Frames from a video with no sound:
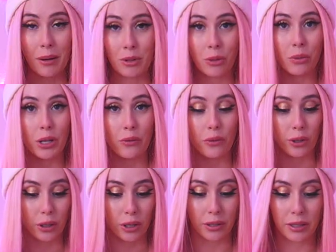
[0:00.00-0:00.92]
I'm doing it
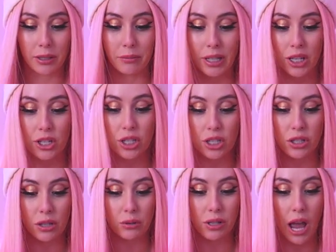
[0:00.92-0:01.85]
for her because
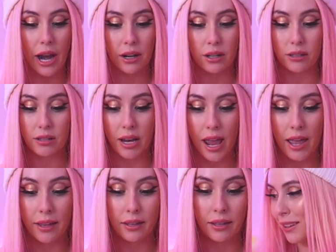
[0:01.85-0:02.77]
she's so tired today.